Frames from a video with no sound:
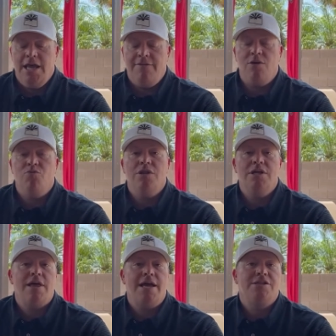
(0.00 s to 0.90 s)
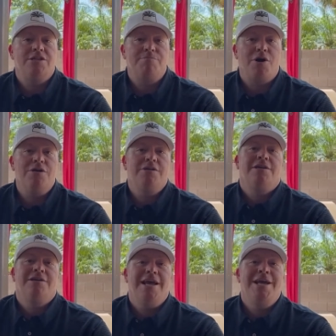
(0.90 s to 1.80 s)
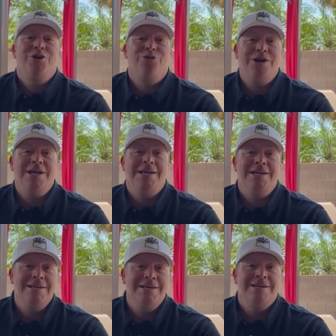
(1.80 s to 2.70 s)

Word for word: And they really like smart and green